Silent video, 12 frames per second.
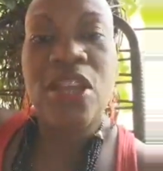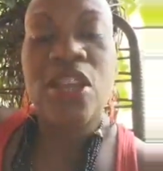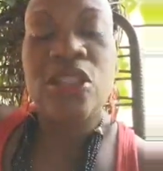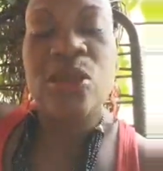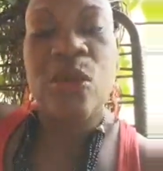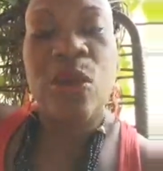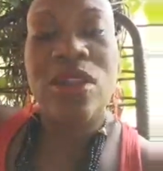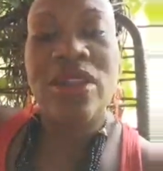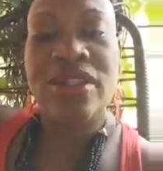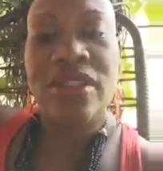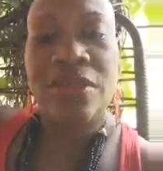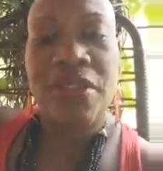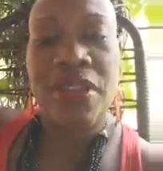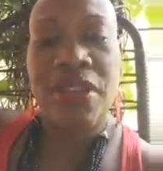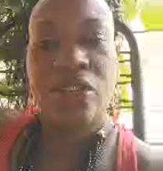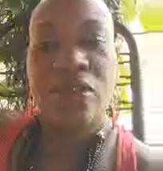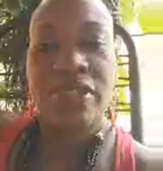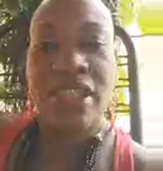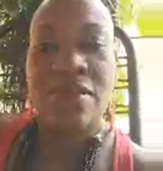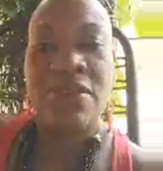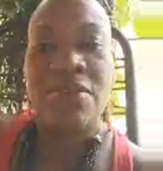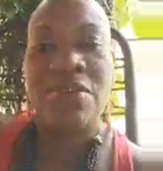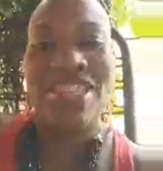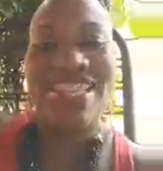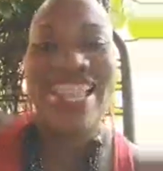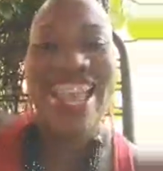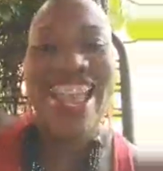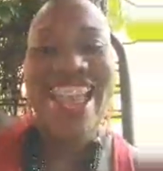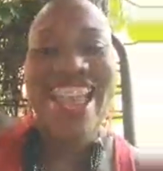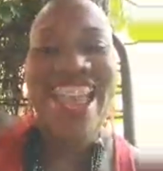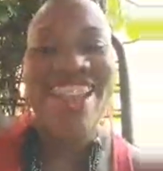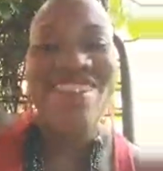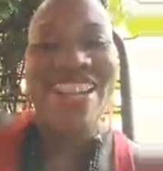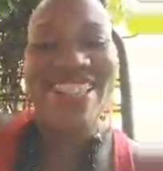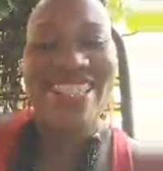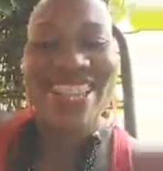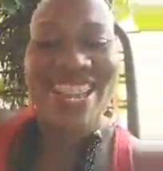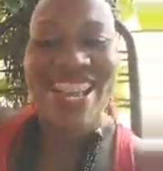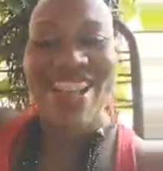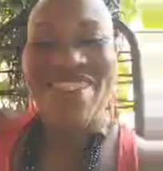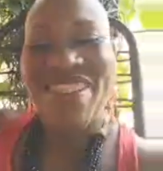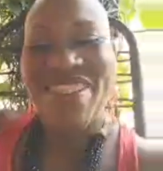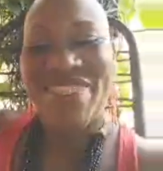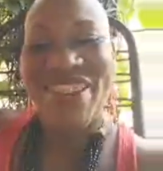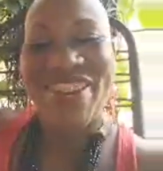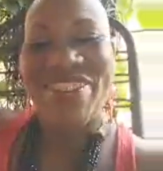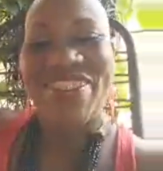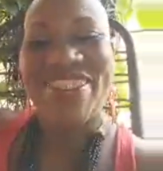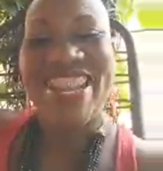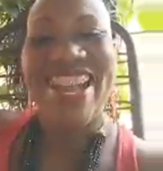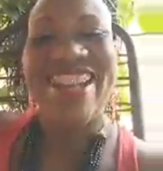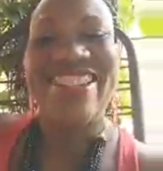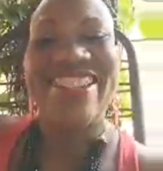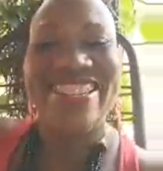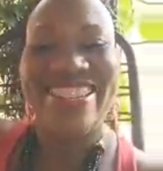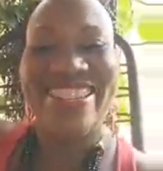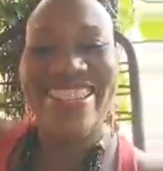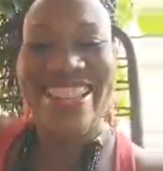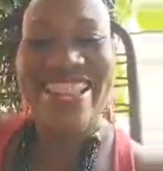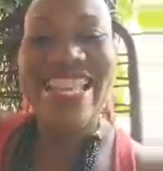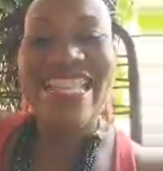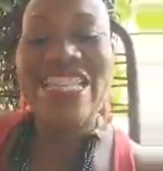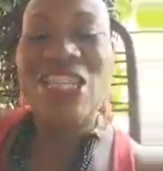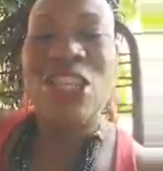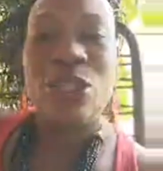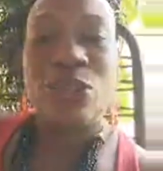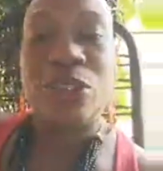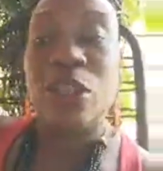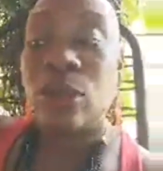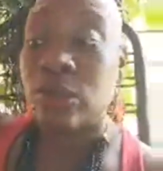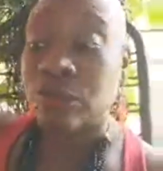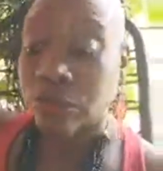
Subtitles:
So all these different countries have different things. Hey, Rochelle, my friend from childhood, so,